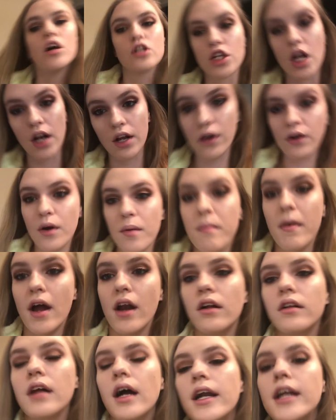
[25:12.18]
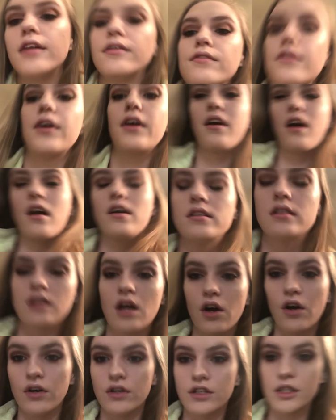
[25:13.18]
I'll try to go in better lighting for you guys.
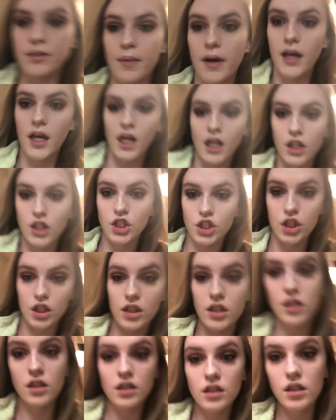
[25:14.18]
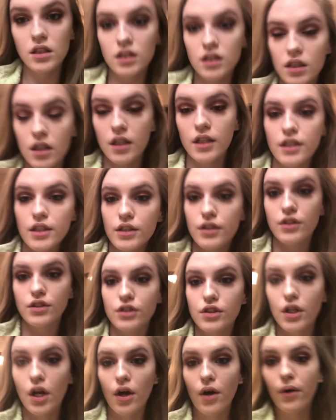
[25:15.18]
I'll go into my kitchen.
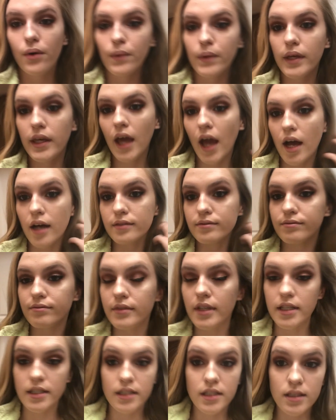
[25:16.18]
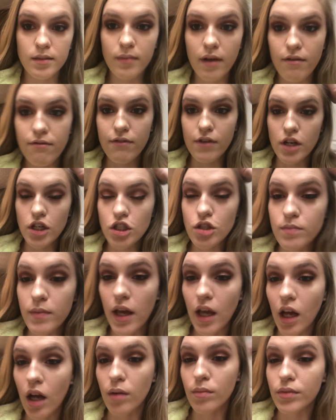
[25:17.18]
So yeah, this is my finished
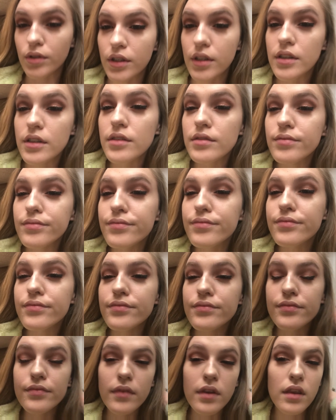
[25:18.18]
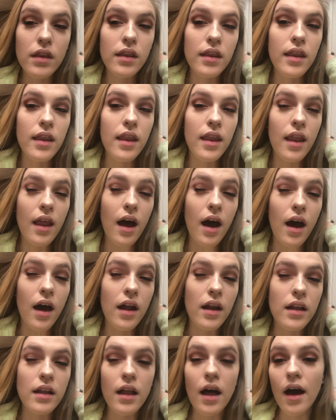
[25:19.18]
makeup look.
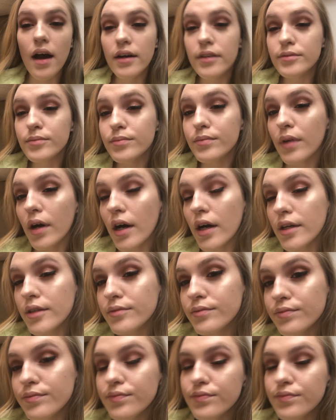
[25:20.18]
Not a lot, but